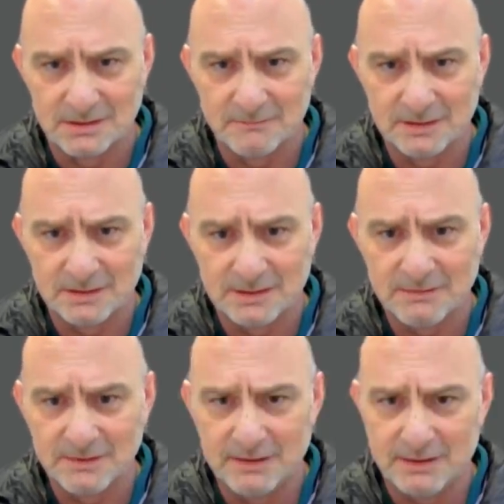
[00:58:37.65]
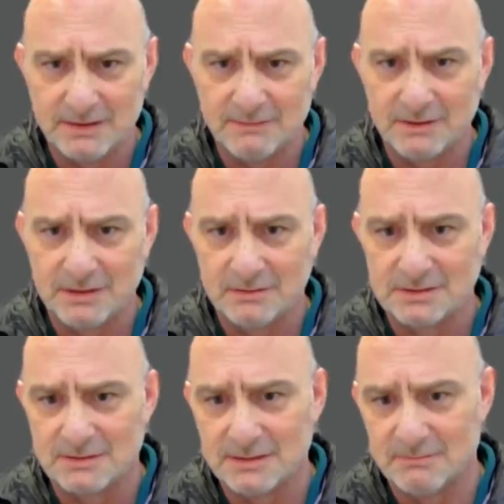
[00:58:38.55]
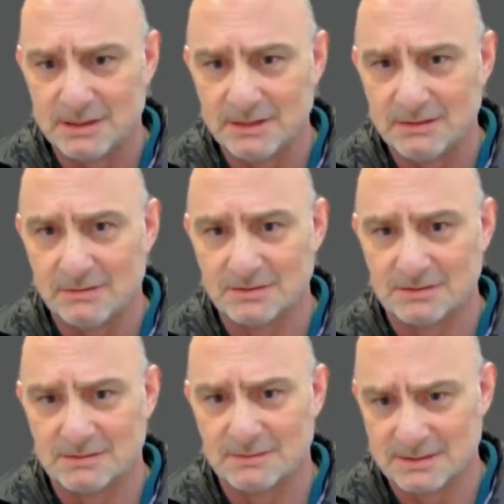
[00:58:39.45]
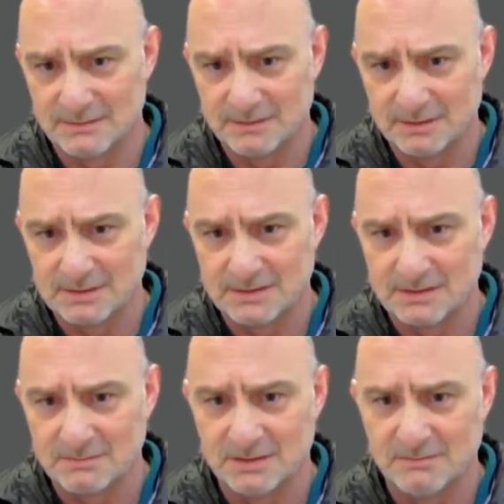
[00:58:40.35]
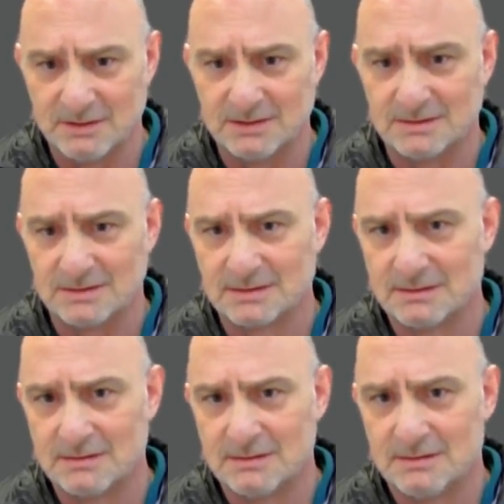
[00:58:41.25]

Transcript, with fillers: if the Navy ever used their main guns, the 76 millimeters,